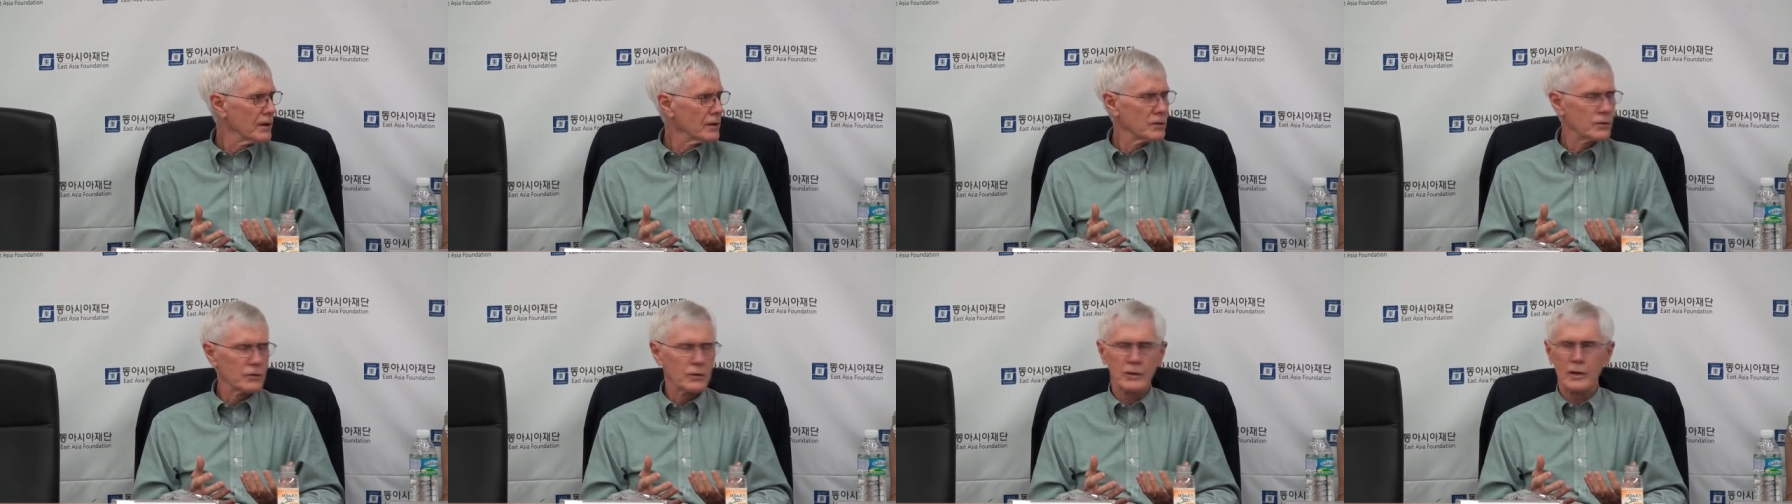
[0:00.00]

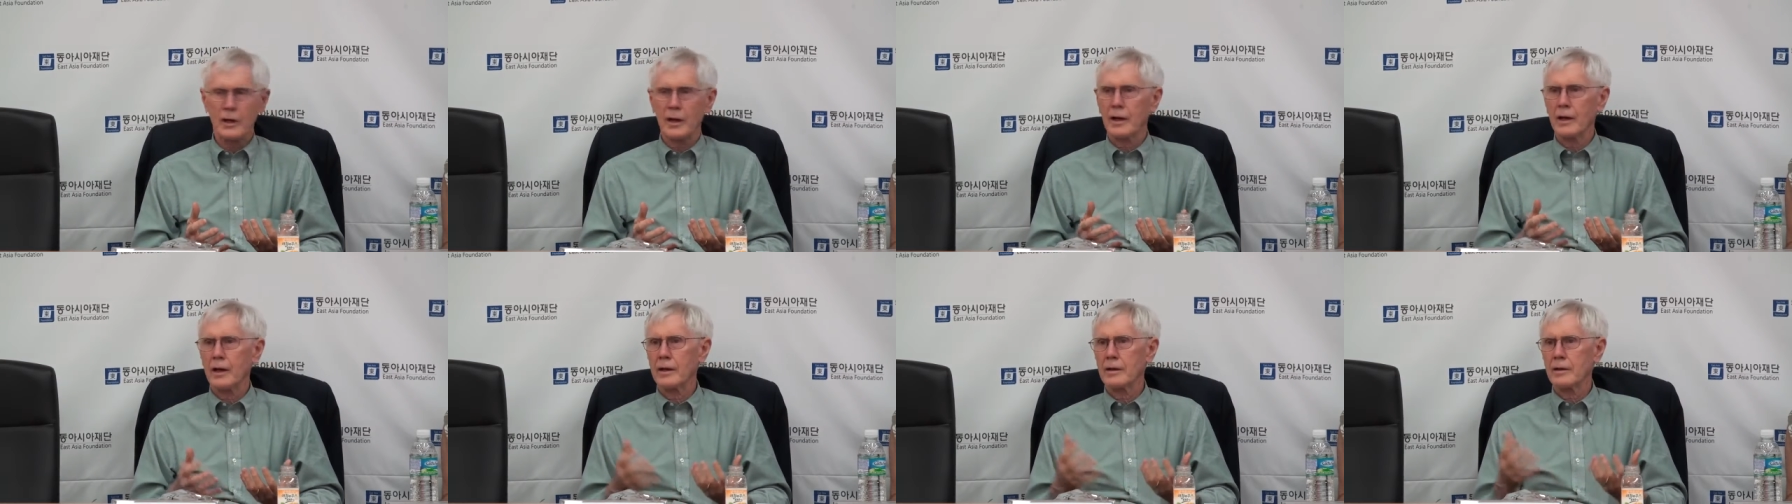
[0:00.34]

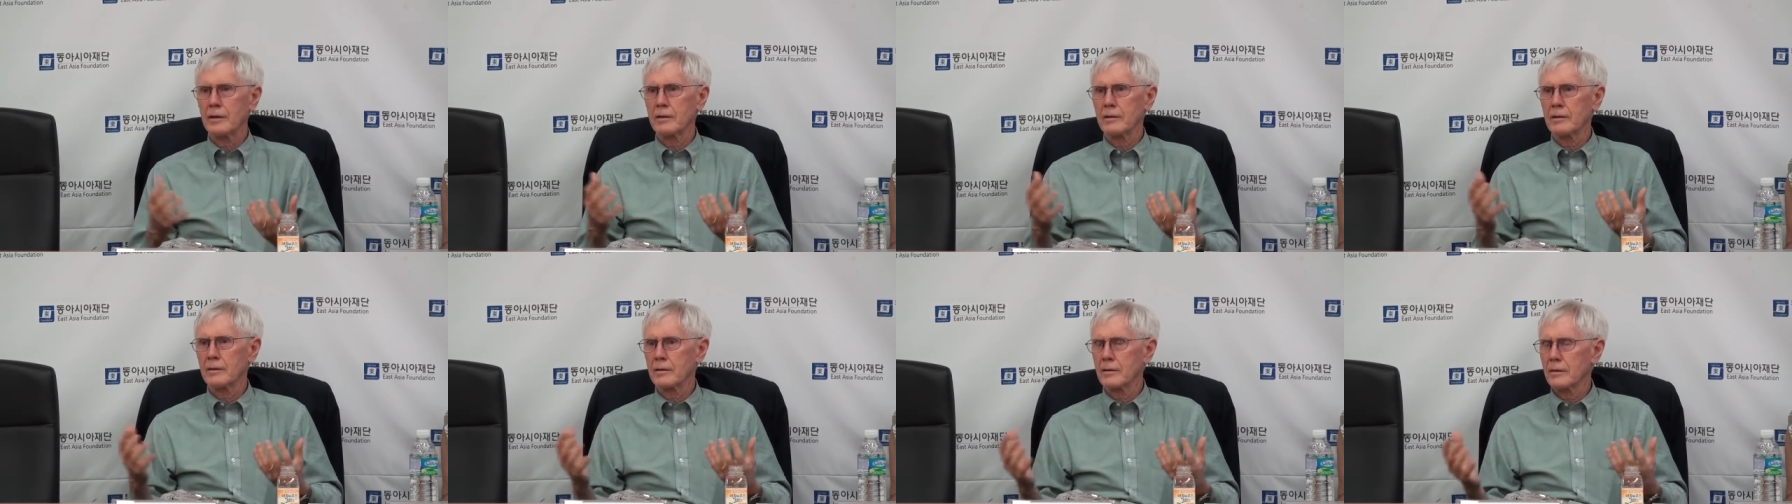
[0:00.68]
Should
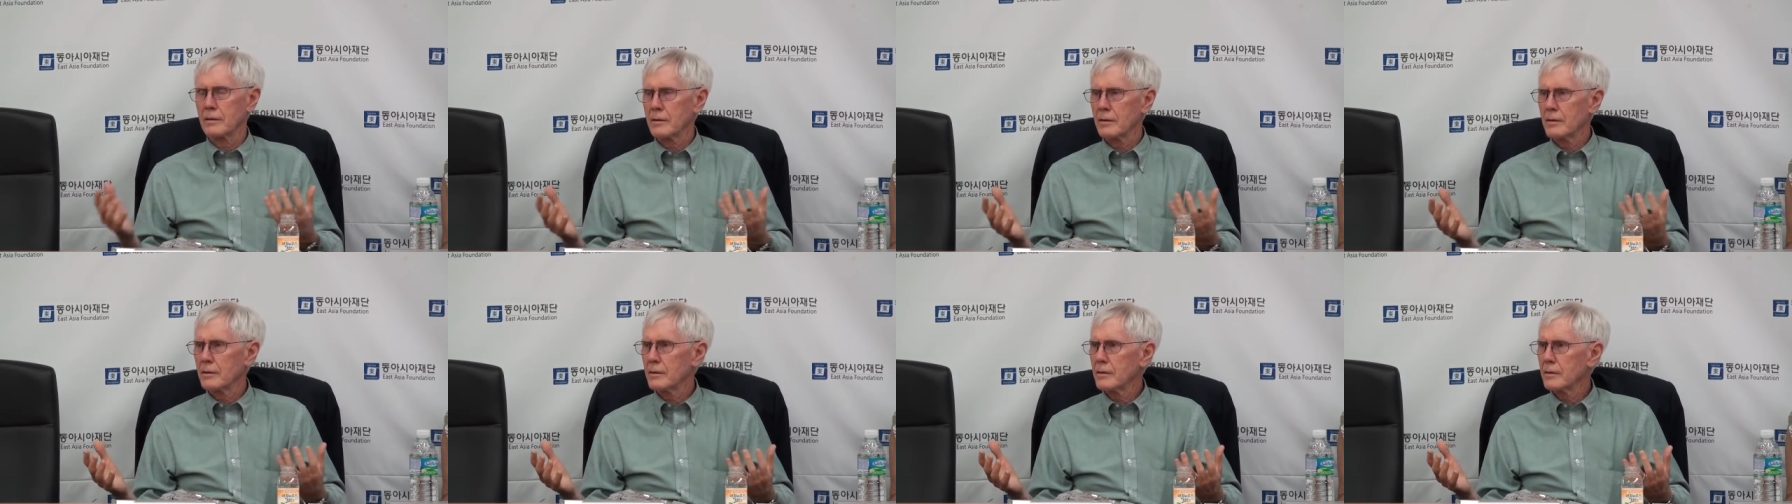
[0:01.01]
I
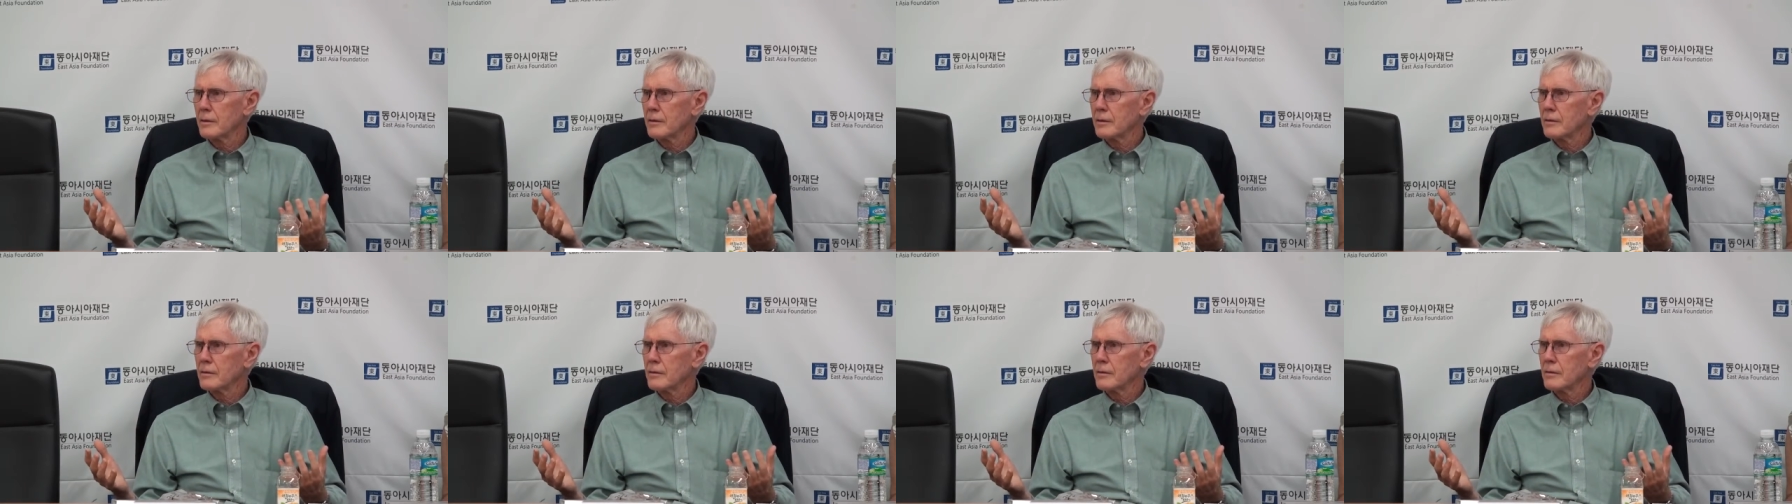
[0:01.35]

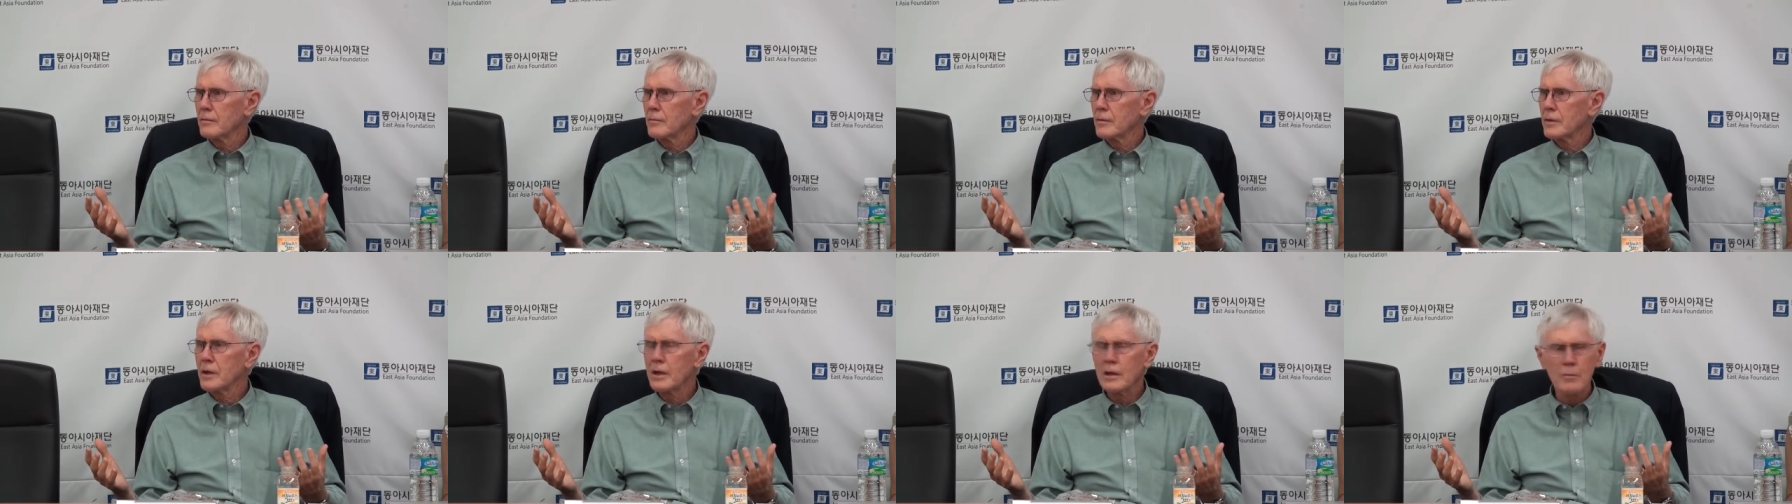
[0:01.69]

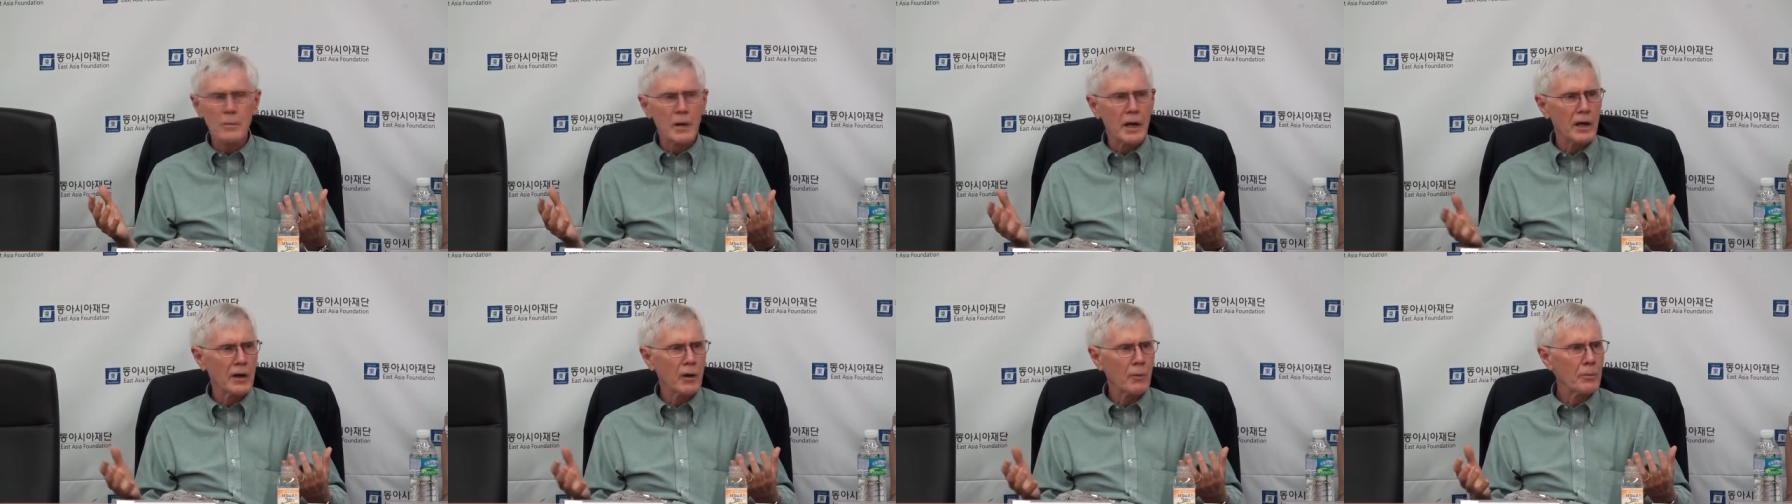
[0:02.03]

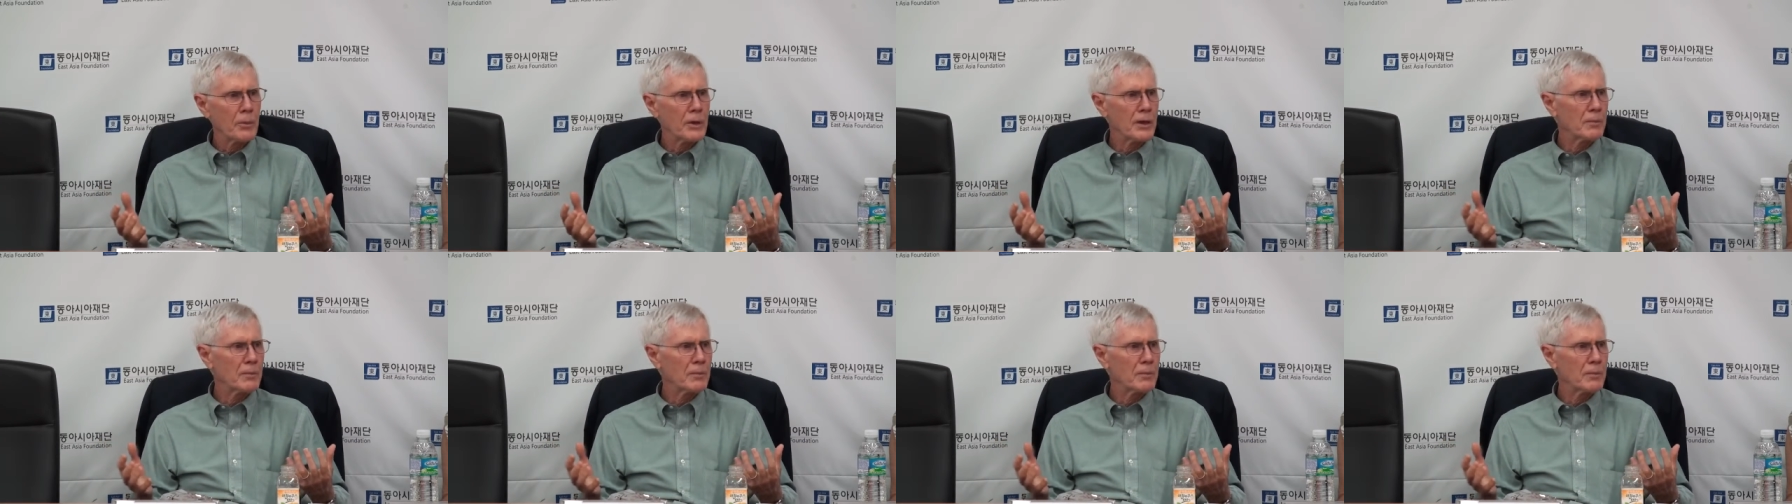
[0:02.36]
email